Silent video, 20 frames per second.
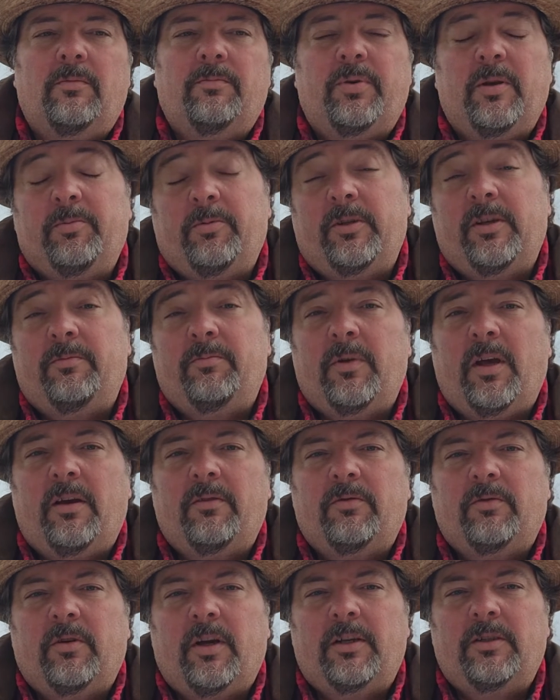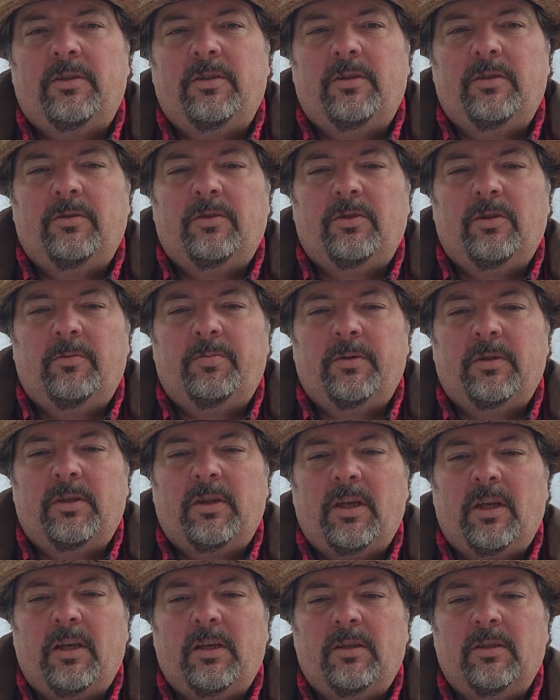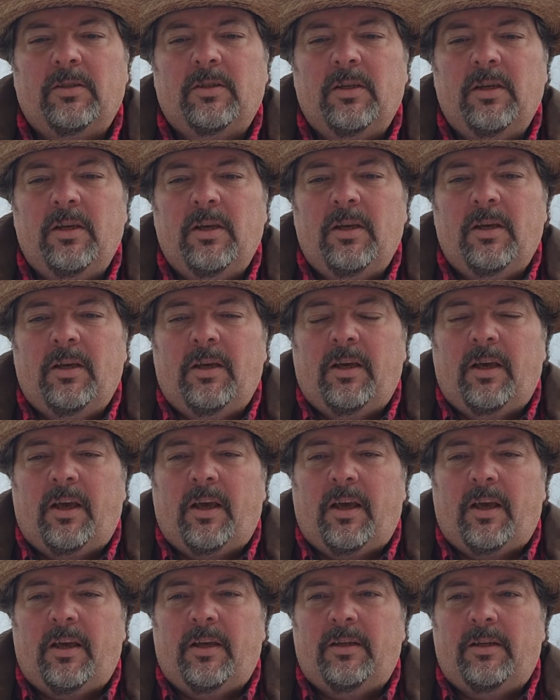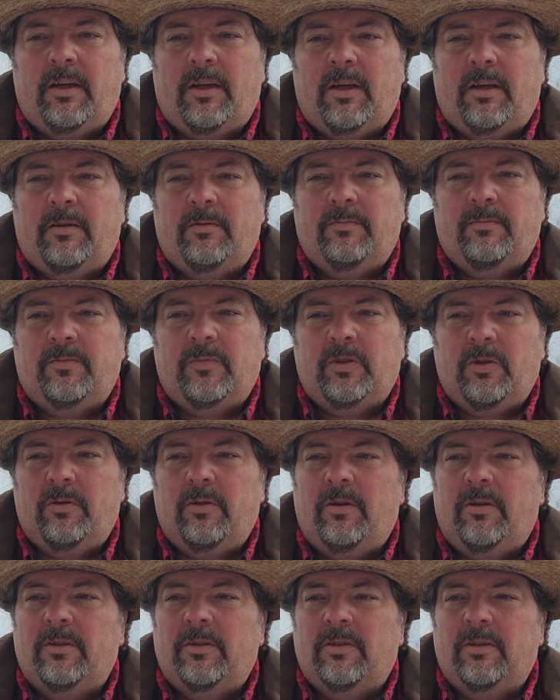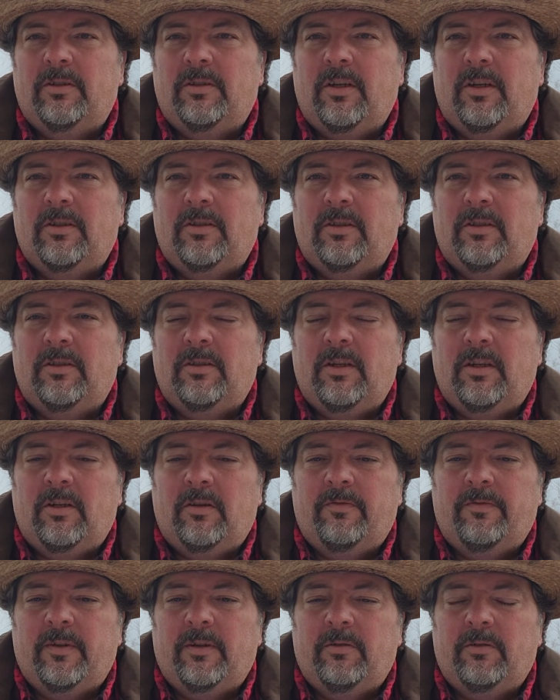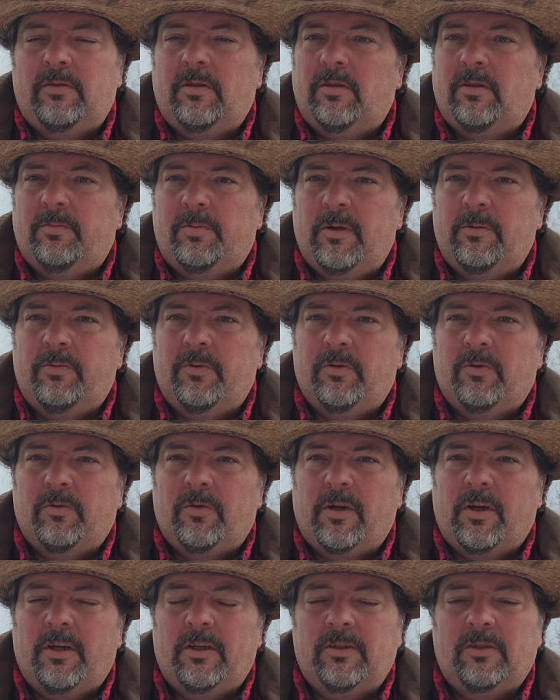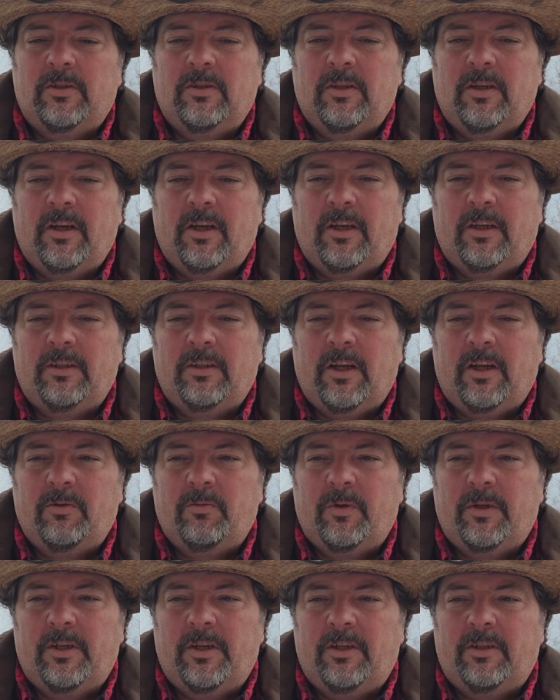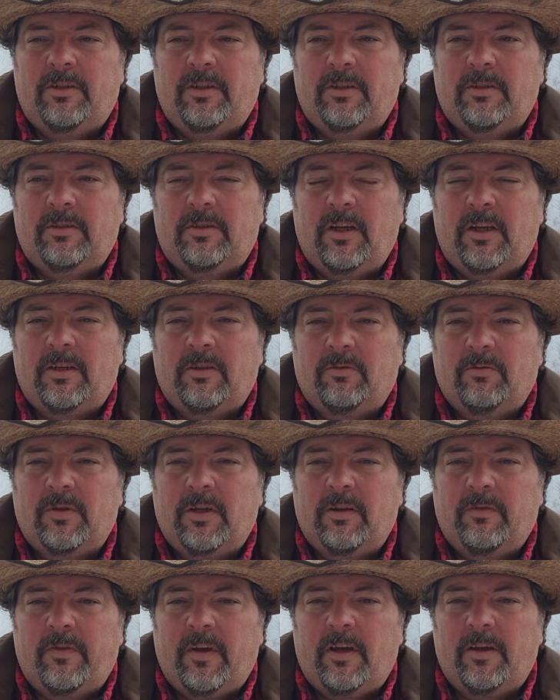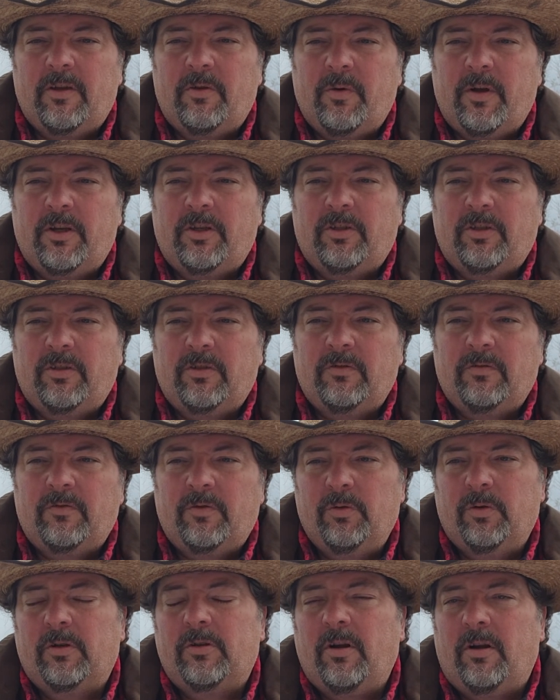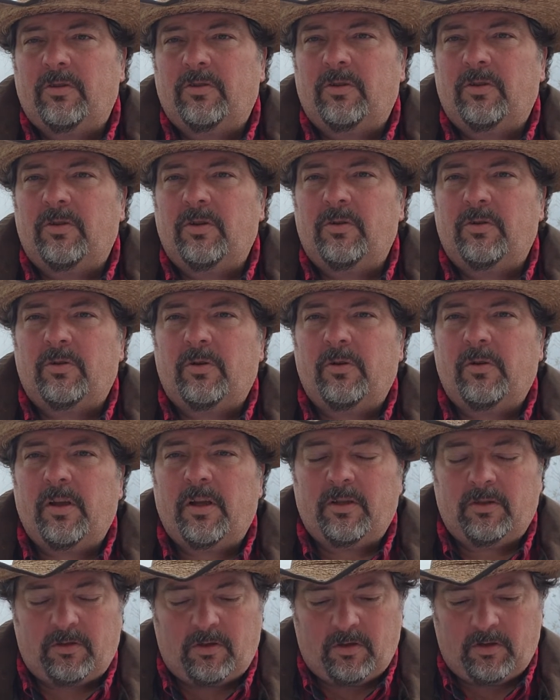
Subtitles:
People even have the right to do stupid things, and so long as it doesn't interfere with other people's rights. And we need to take a reevaluation through a constitutional lens